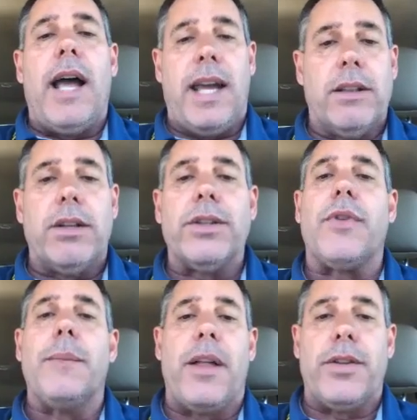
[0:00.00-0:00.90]
handlers
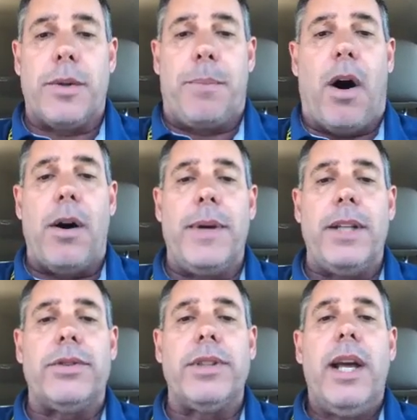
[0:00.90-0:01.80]
from other
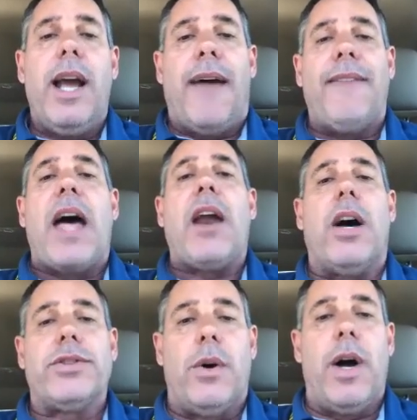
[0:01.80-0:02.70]
departments. And that
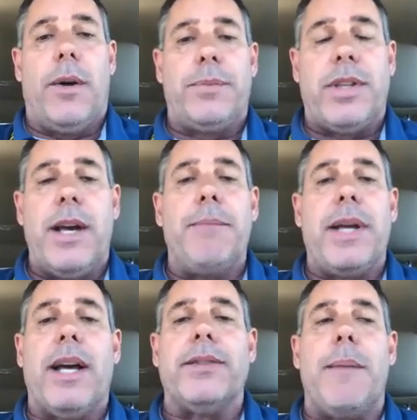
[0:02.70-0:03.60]
also helps them
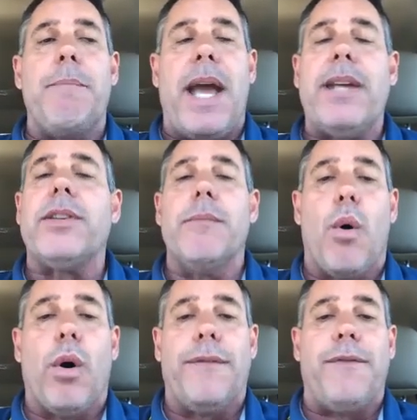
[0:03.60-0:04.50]
because it makes it
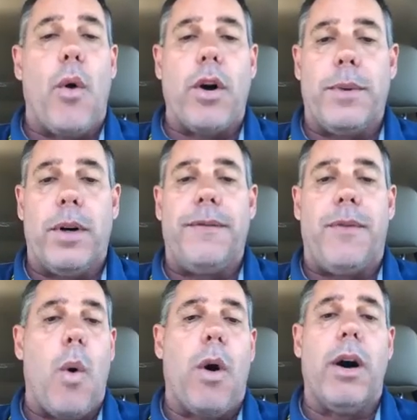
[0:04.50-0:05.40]
more affordable
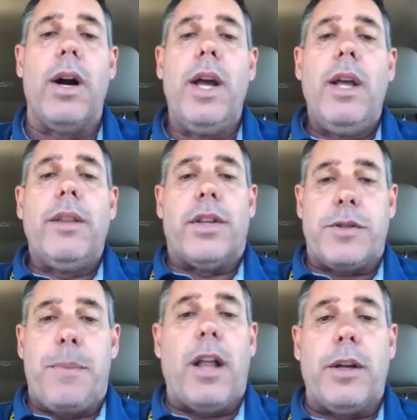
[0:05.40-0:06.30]
for the
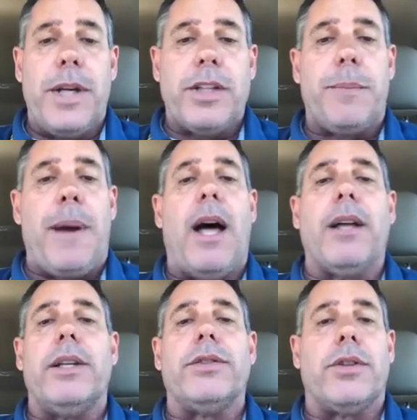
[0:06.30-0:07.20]
smaller
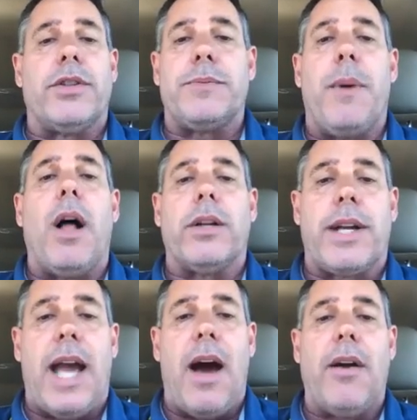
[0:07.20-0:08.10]
municipalities or the smaller
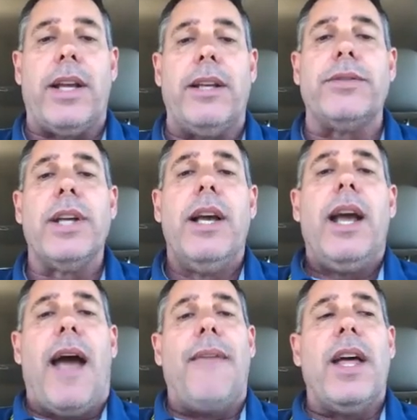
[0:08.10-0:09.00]
counties.
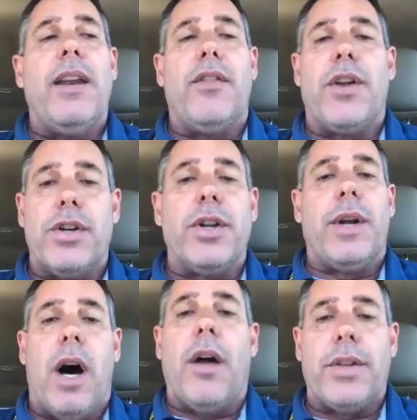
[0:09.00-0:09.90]
And then they're
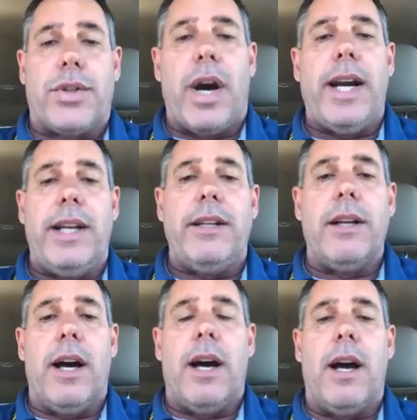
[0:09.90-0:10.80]
doing all the training
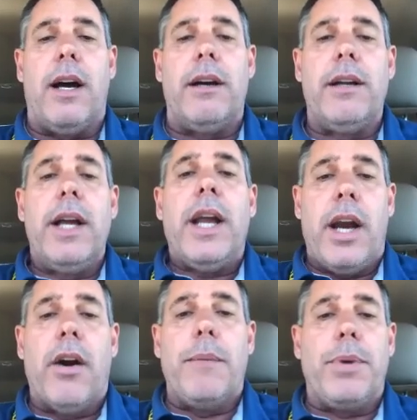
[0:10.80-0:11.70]

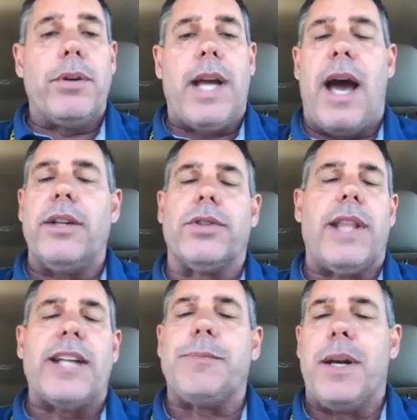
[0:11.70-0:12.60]
here in Boone County. So
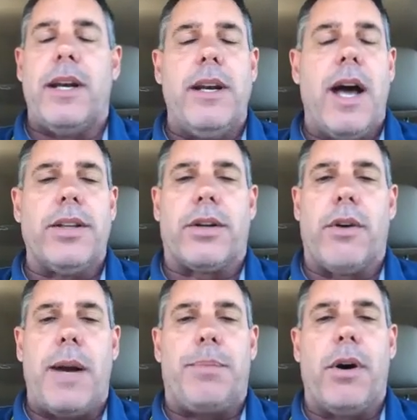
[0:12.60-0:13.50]
that's been another
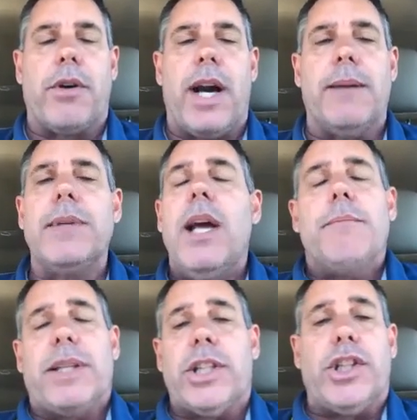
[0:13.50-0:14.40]
great program.
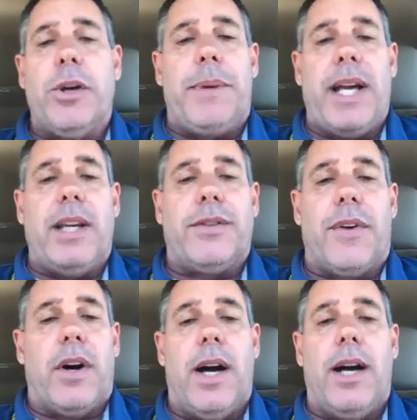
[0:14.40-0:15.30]
But the 2 biggies
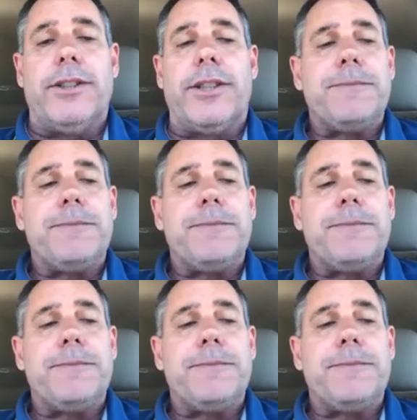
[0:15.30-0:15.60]
for us,